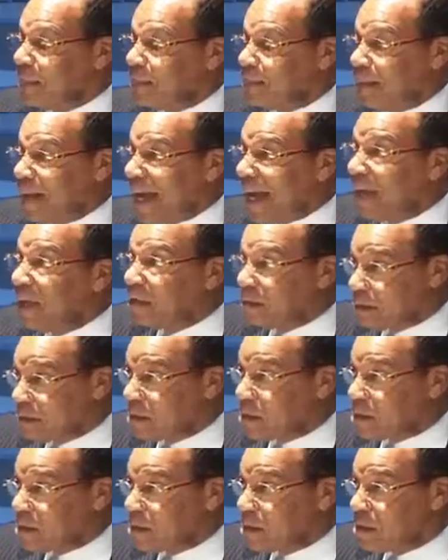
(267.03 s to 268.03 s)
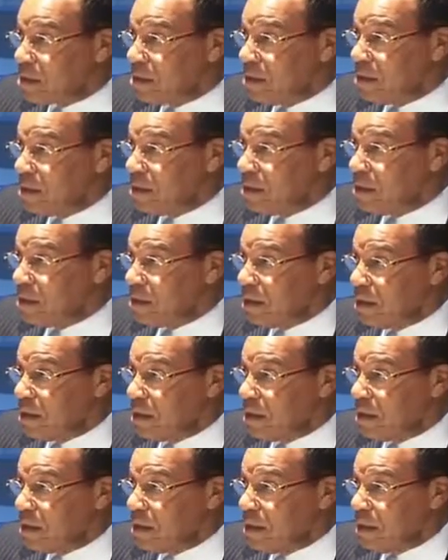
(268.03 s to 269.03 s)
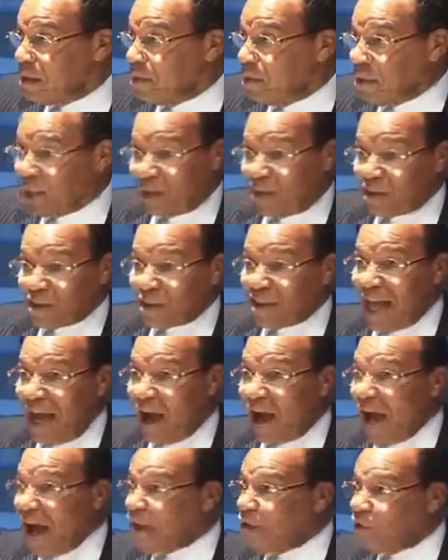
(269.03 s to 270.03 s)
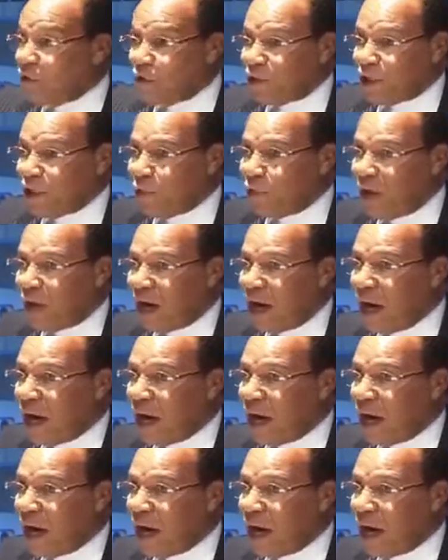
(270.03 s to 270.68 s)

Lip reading: pales, because now I heard there were